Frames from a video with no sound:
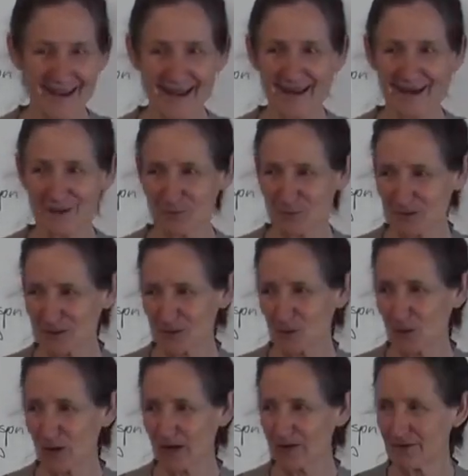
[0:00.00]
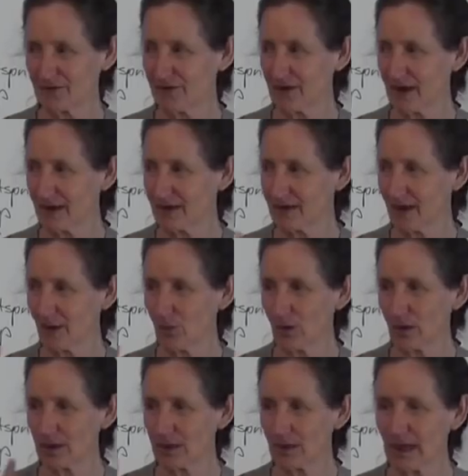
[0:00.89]
and it was quite fat. Now
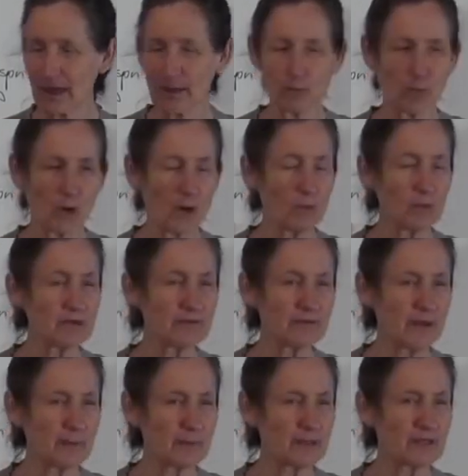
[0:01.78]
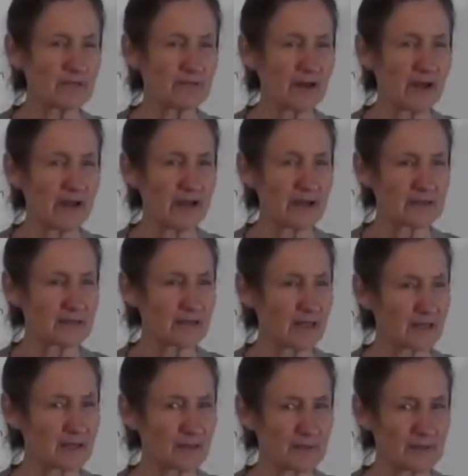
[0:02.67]
what, had what would have happened if I hadn't
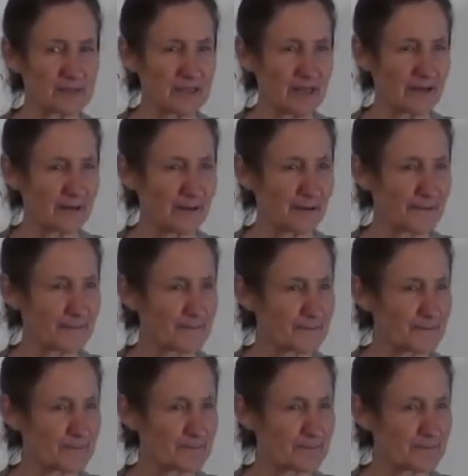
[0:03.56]
done the potato?